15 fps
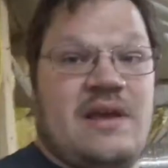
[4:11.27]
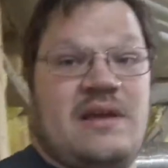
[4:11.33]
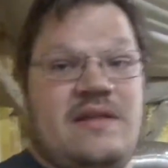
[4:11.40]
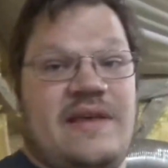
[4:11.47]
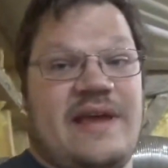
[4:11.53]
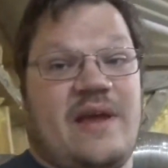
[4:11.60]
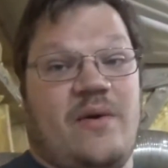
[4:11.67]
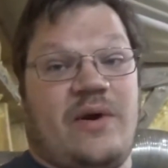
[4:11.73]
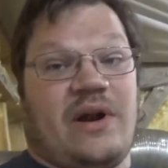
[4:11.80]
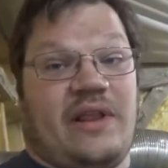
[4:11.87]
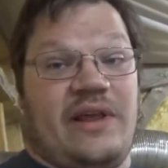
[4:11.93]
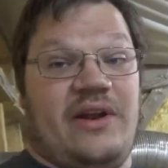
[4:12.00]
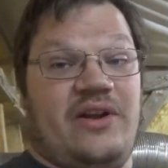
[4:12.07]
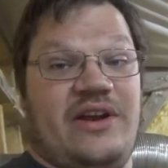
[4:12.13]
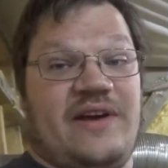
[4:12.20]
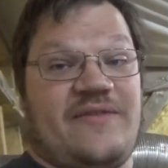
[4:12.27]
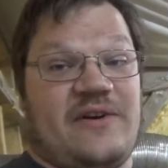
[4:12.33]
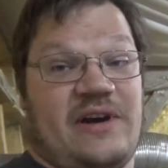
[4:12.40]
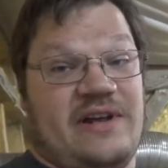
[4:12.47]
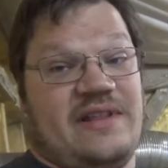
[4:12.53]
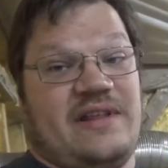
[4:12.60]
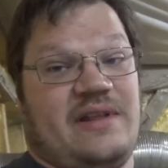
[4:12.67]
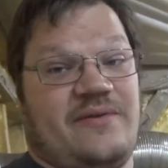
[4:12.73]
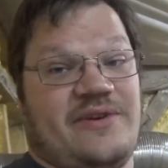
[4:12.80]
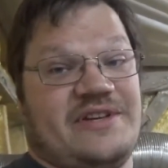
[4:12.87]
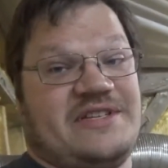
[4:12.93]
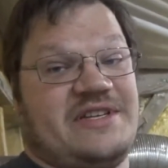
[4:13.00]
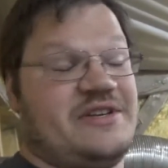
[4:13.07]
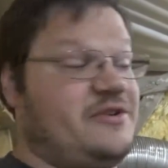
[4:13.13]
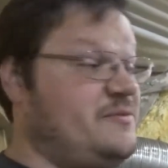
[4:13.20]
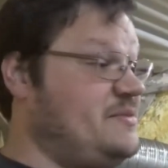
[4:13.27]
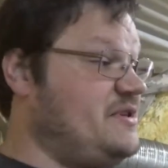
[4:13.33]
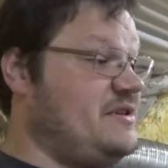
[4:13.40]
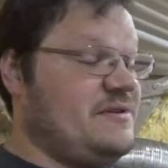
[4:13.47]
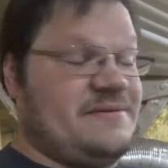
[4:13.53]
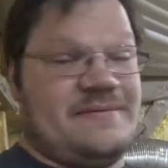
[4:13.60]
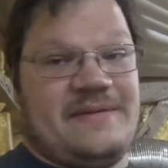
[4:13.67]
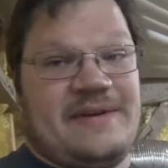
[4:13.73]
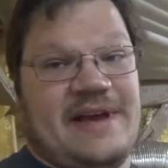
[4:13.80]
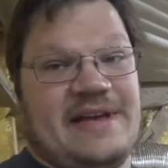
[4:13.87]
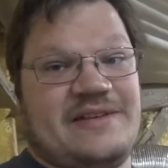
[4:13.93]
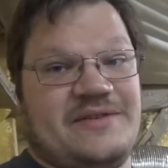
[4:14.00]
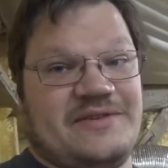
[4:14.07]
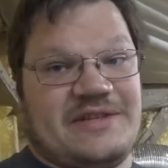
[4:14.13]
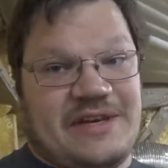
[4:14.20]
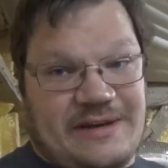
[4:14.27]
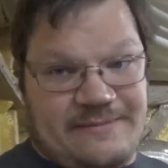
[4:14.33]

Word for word: they go in a little differently than the Reci tubes as you'll see